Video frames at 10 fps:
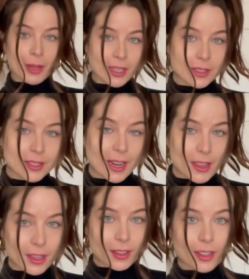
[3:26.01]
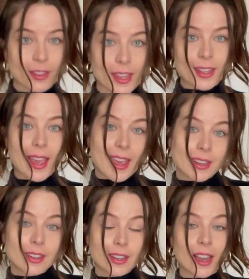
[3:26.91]
pants, I think that they
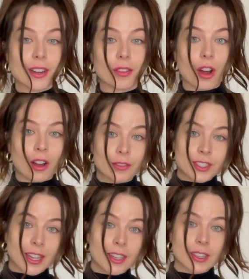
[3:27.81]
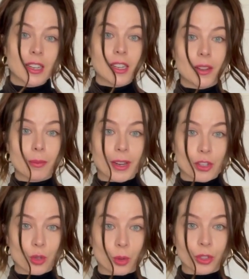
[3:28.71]
can kind of offset my
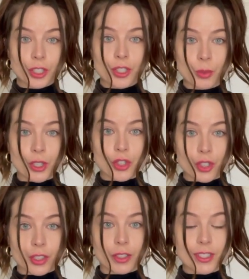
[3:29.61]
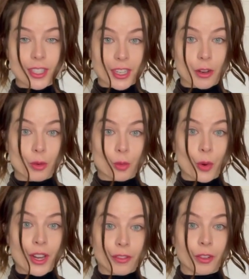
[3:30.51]
shoulders, which stick out
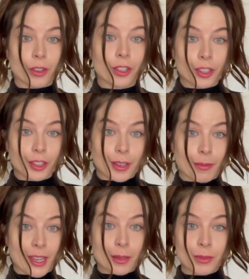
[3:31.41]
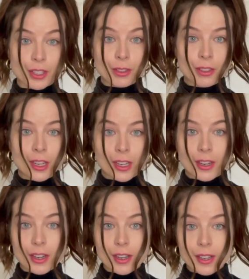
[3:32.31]
way further than my hips do.
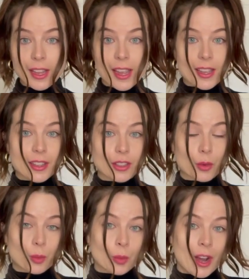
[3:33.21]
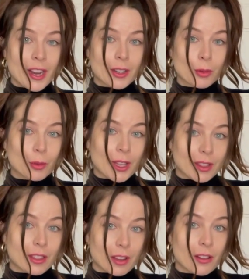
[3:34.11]
And the wide
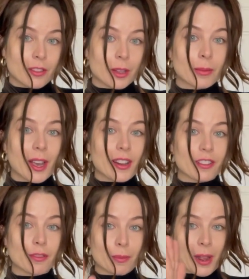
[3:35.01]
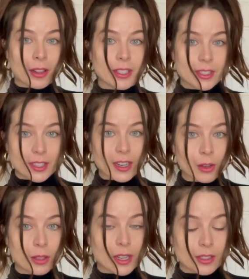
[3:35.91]
width of them kind of balance it
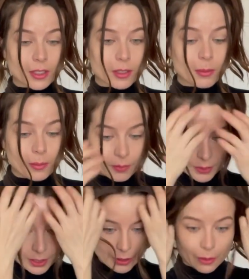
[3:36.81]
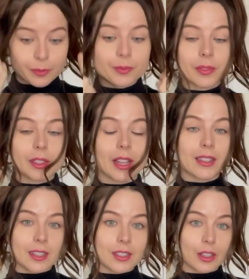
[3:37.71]
out as a, you know, as
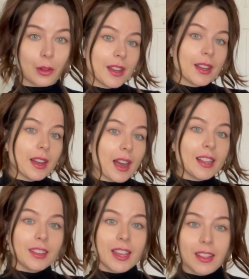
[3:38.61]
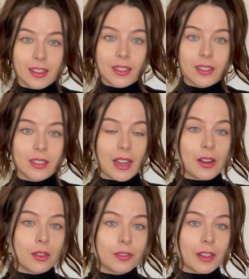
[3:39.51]
a silhouette. I like this. I don't
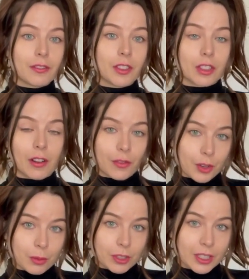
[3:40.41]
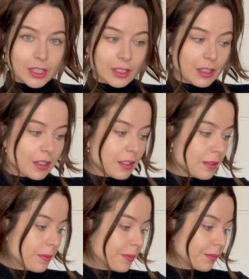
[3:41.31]
know if I feel comfortable in
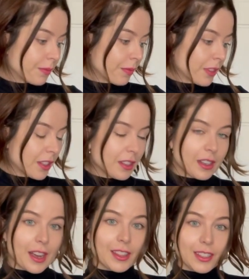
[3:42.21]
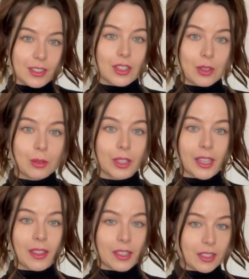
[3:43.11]
it. I think it's cute. Like, I
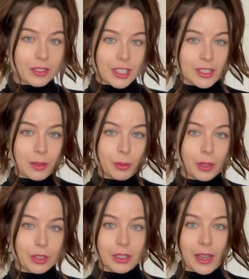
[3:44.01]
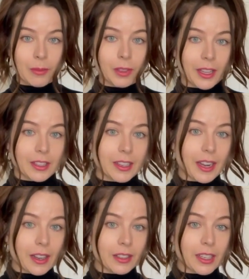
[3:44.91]
think it's very simple. I'm glad that I
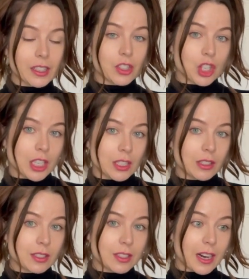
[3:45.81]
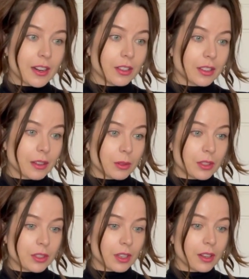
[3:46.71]
had like a jean style that
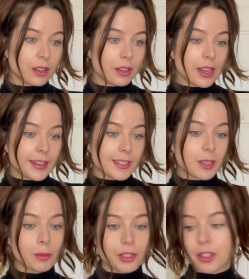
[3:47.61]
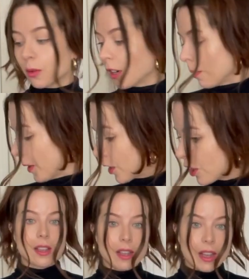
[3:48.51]
was similar to the one in the
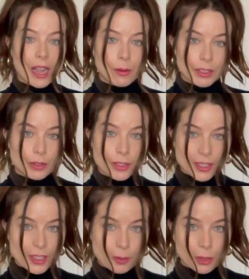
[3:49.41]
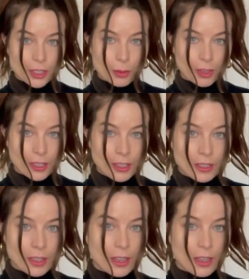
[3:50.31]
picture. I would use this purse with it.